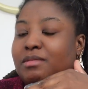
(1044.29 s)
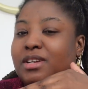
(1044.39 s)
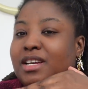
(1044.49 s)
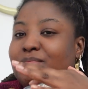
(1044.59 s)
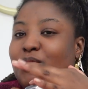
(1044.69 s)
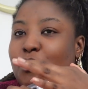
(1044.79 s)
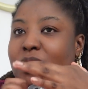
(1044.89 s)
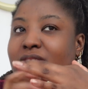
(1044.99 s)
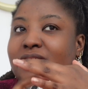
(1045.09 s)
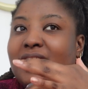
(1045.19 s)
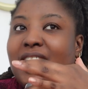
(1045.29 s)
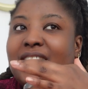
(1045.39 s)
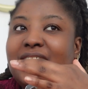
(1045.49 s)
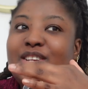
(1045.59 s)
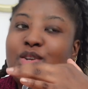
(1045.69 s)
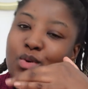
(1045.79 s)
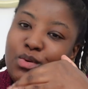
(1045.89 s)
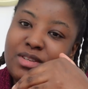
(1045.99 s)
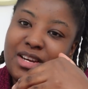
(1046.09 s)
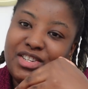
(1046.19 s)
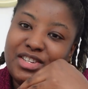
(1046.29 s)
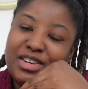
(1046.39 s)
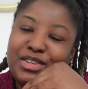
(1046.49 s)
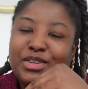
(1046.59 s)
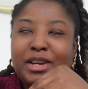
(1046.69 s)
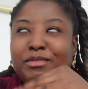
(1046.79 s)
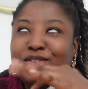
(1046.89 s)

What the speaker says: She has a moment, and he knows that she's attracted to him.